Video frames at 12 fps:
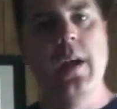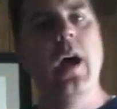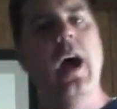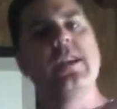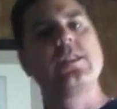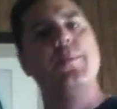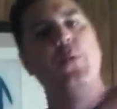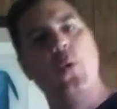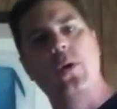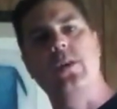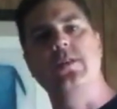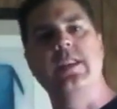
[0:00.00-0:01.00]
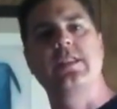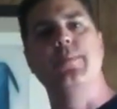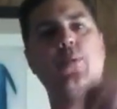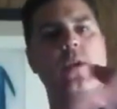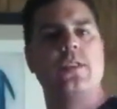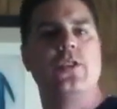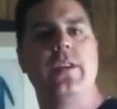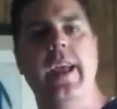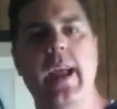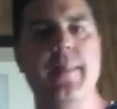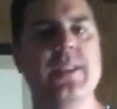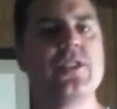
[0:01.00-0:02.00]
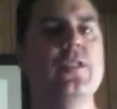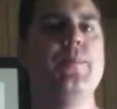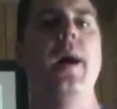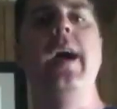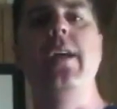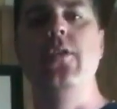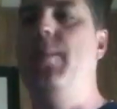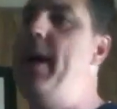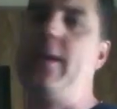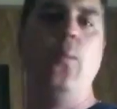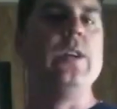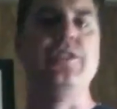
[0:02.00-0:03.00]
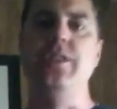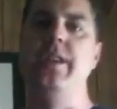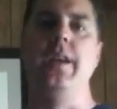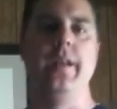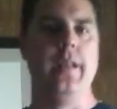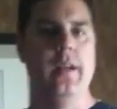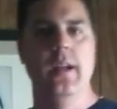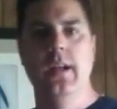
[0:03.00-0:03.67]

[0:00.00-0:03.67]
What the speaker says: Us supporters that supported your game, that stood by you no matter what you did.